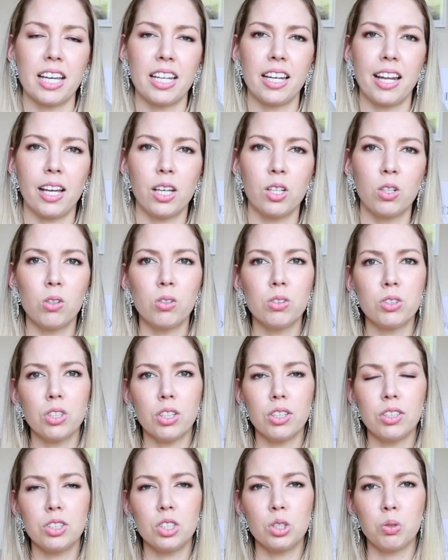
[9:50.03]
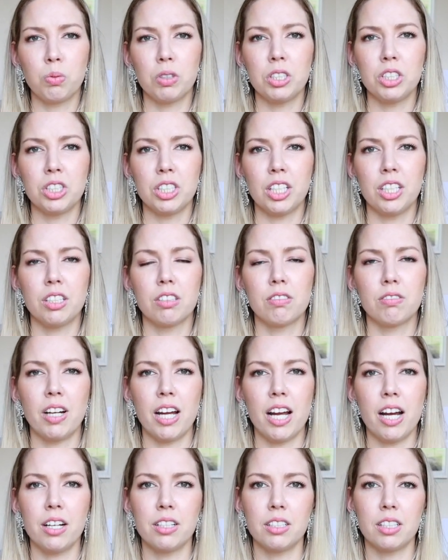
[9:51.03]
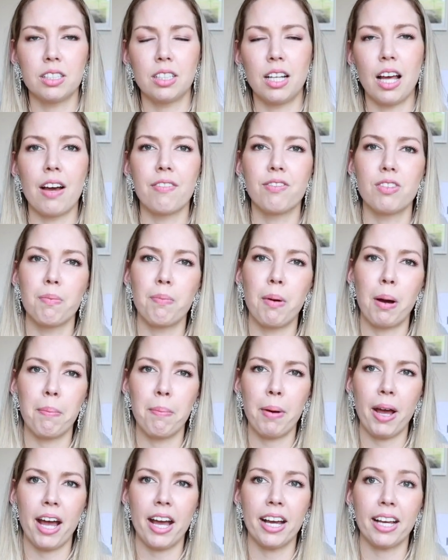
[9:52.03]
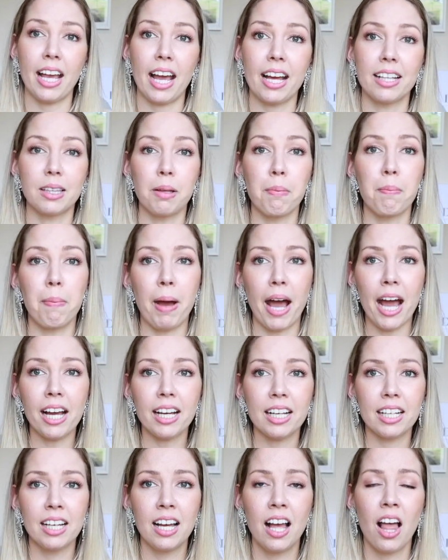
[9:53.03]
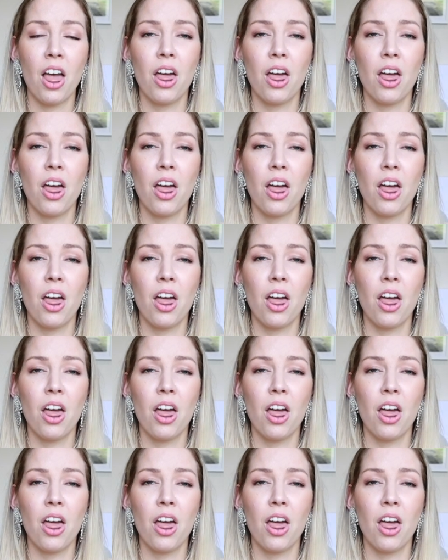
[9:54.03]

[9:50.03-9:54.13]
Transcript: and I can also swish it around to have the bum bag at the back.